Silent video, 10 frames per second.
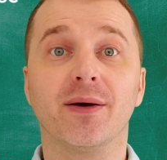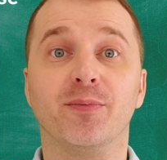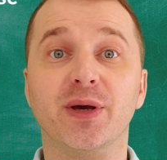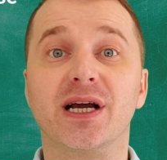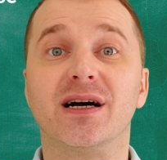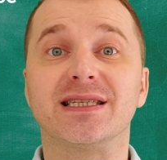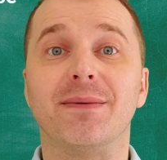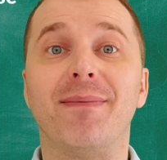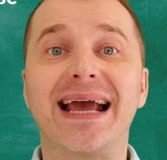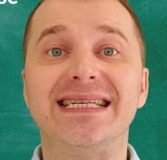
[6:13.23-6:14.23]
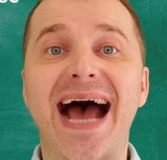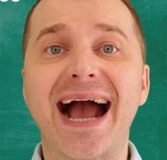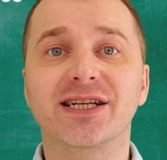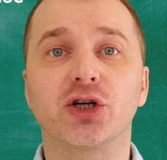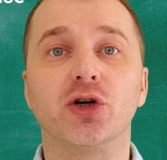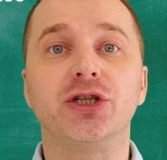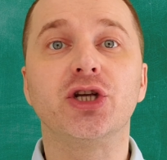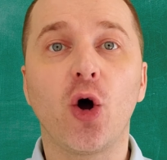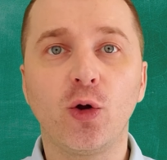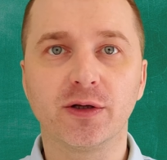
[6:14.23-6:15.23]
Because my doctor
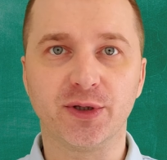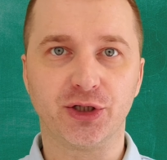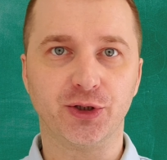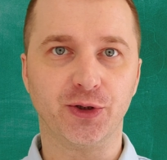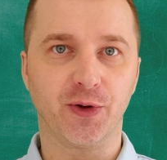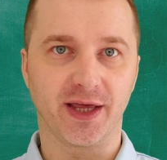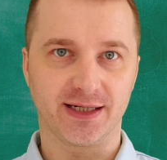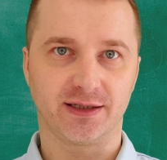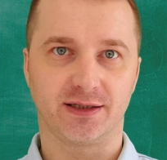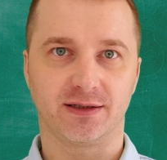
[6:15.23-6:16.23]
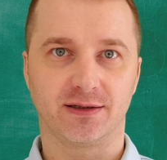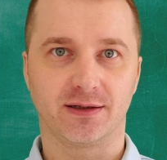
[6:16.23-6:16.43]
told me to do this.